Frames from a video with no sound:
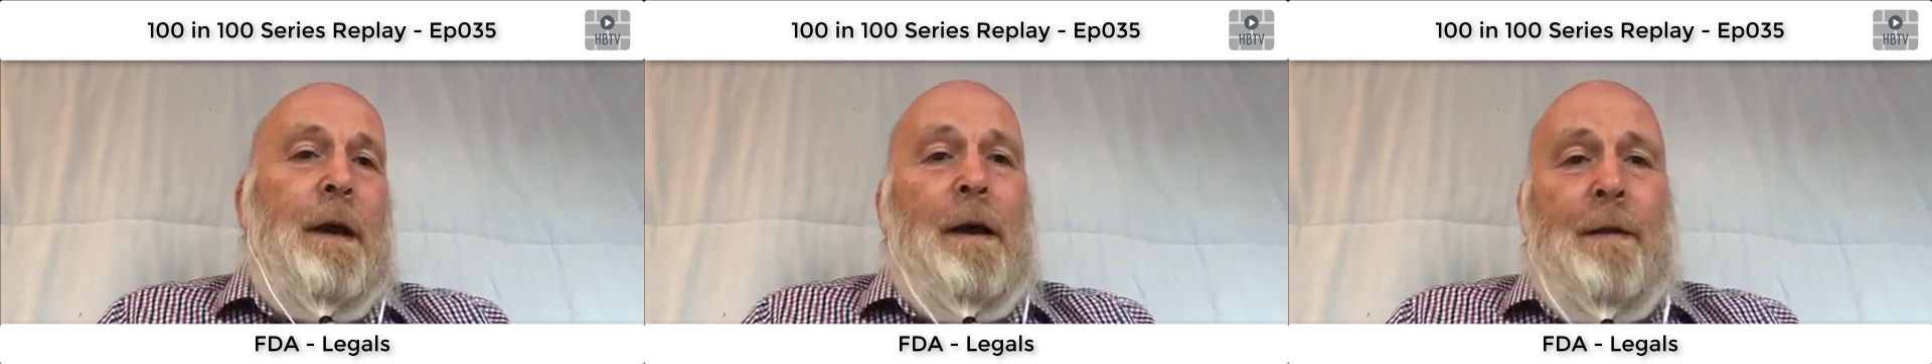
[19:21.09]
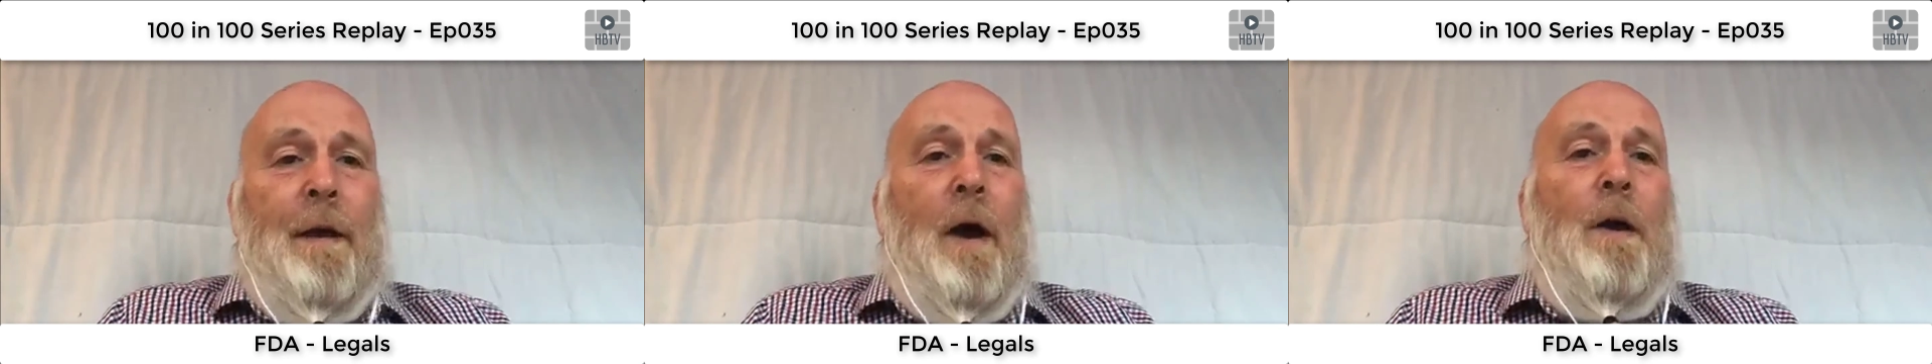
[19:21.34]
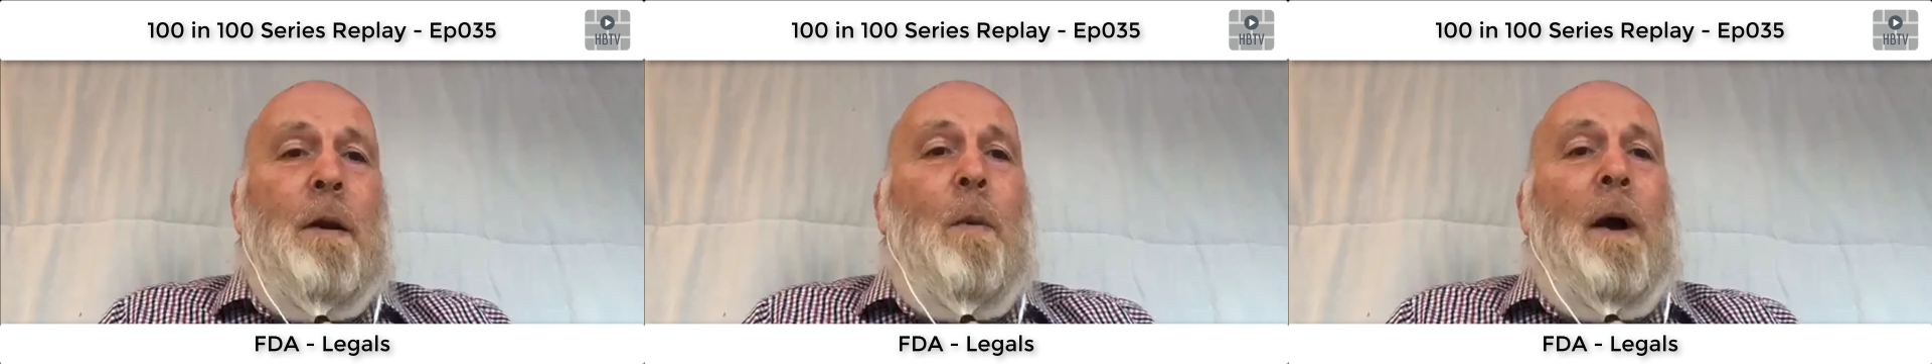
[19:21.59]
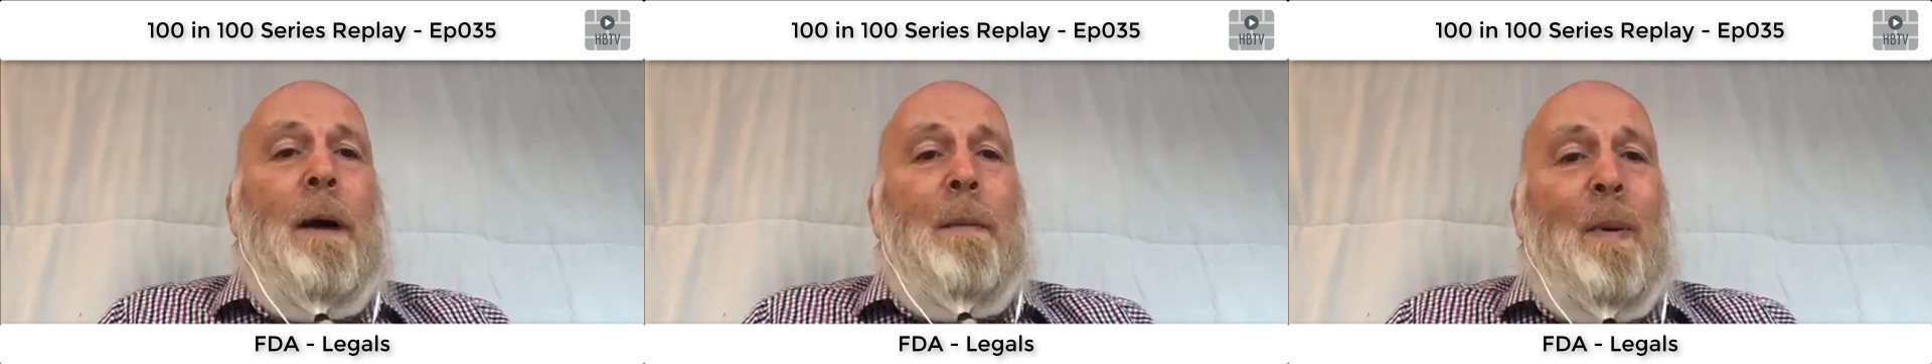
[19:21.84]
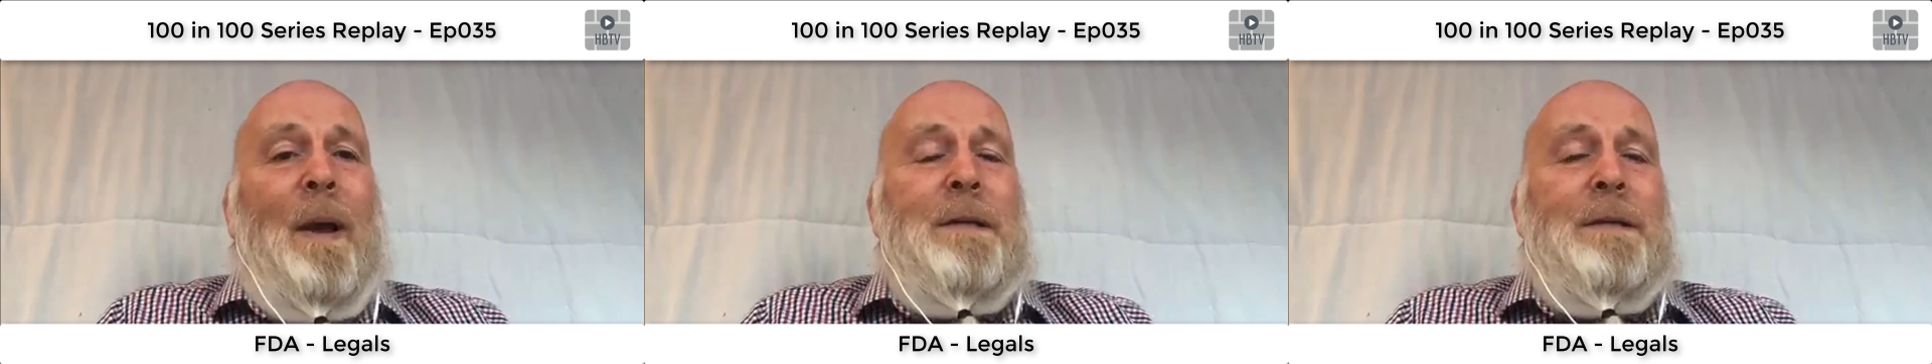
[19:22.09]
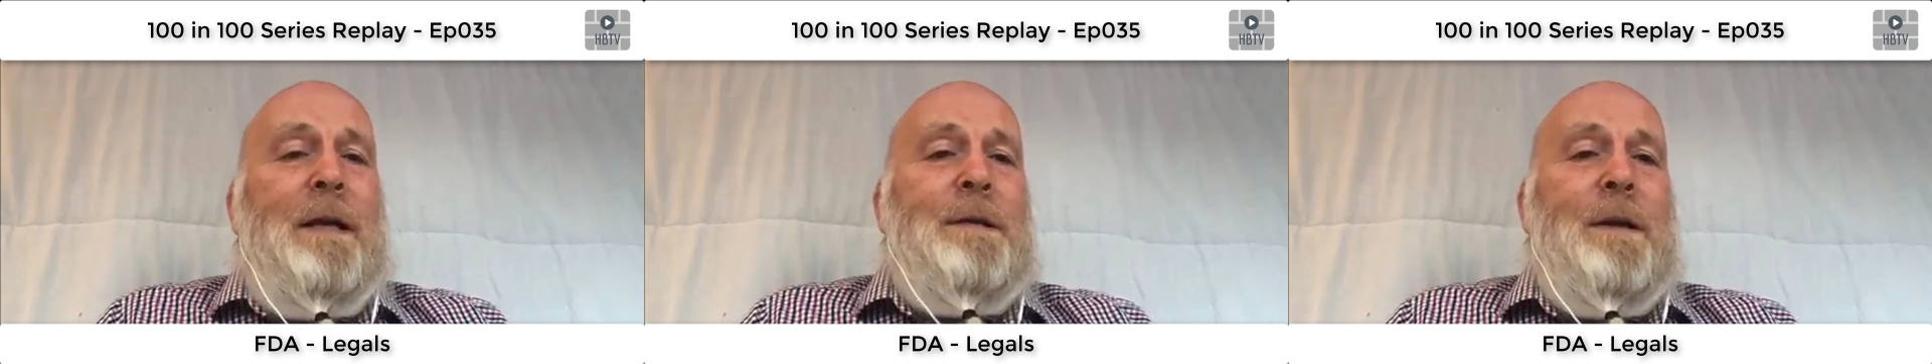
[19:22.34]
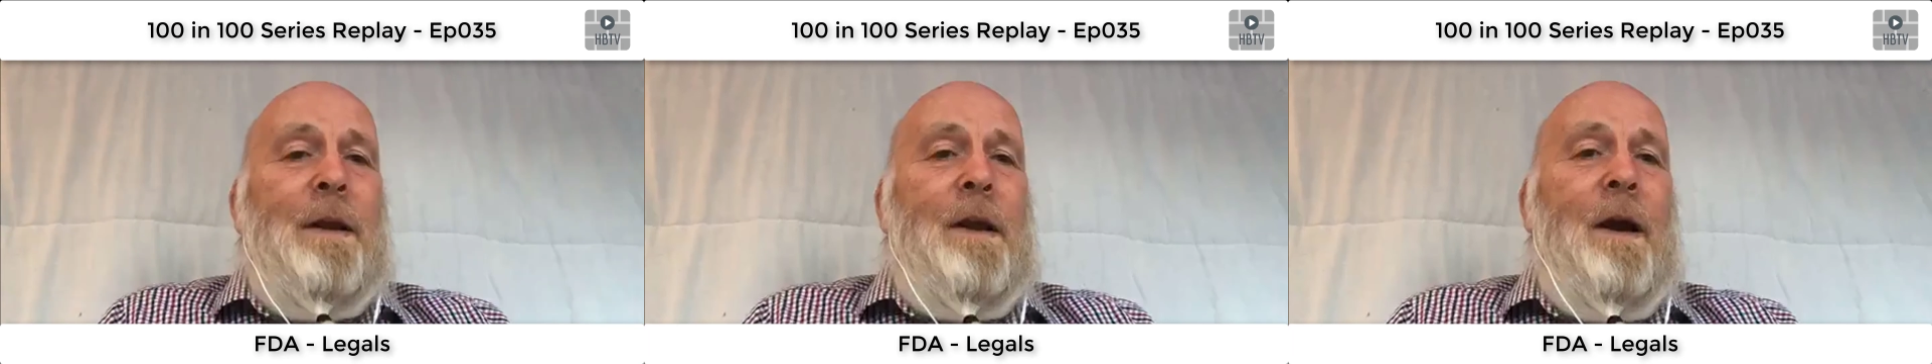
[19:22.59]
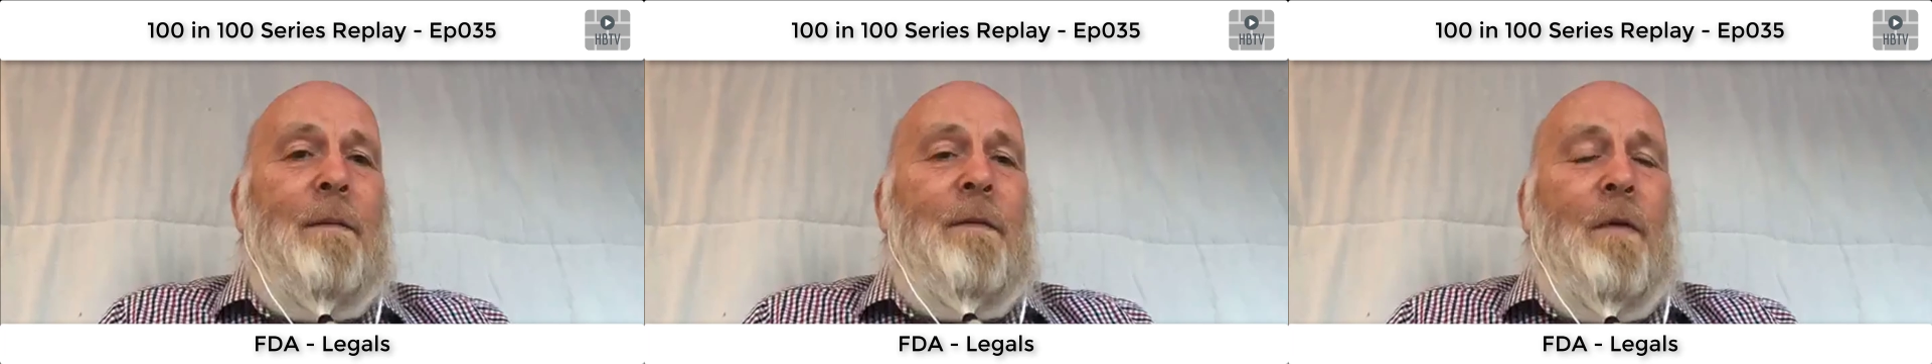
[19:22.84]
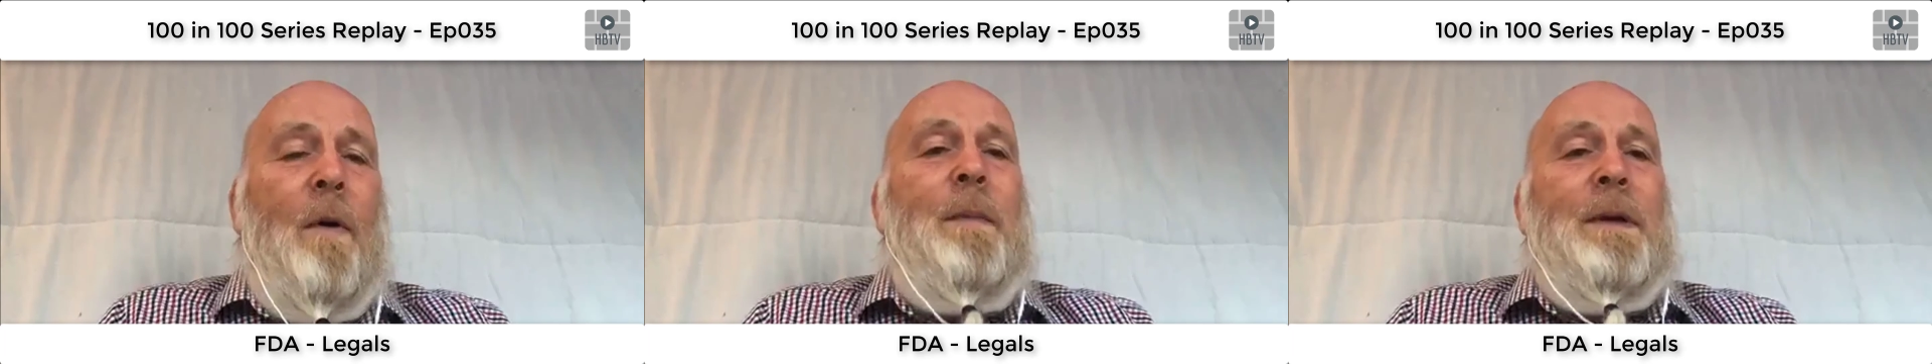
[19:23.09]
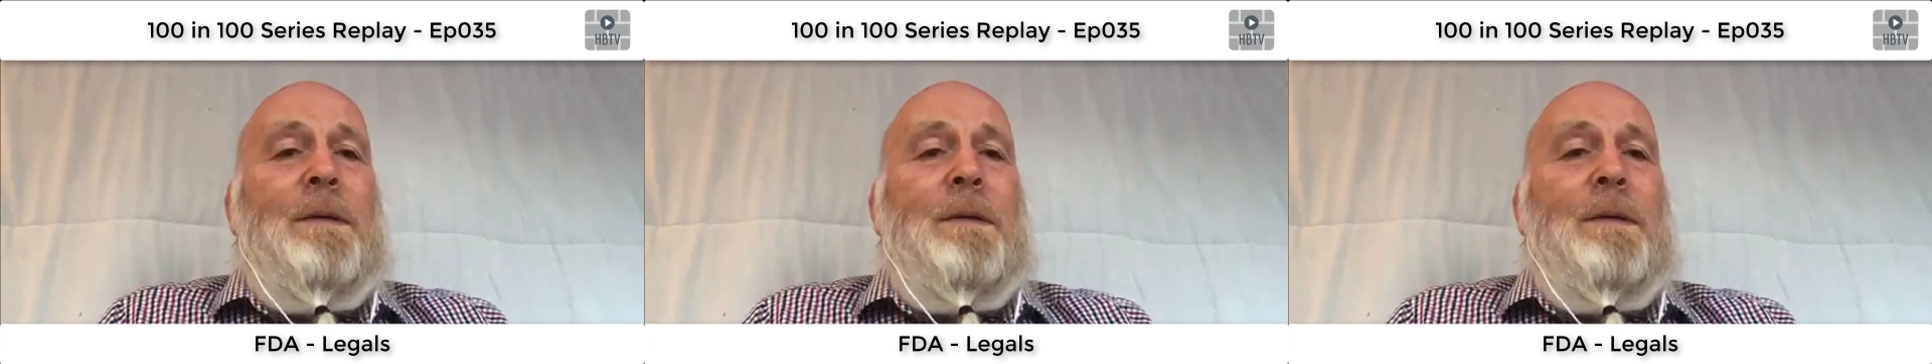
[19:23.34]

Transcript: And the only way place that's going to come from